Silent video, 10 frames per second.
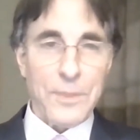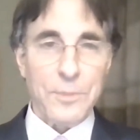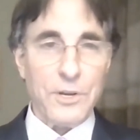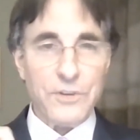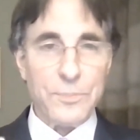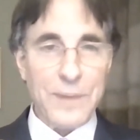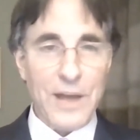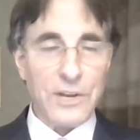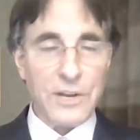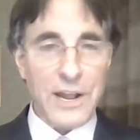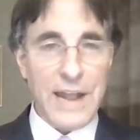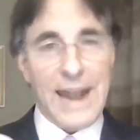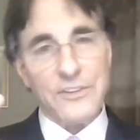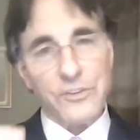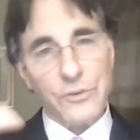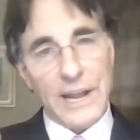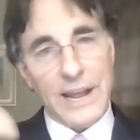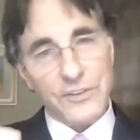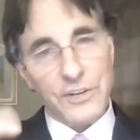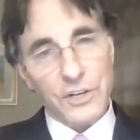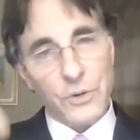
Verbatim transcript: But it's about ask, asking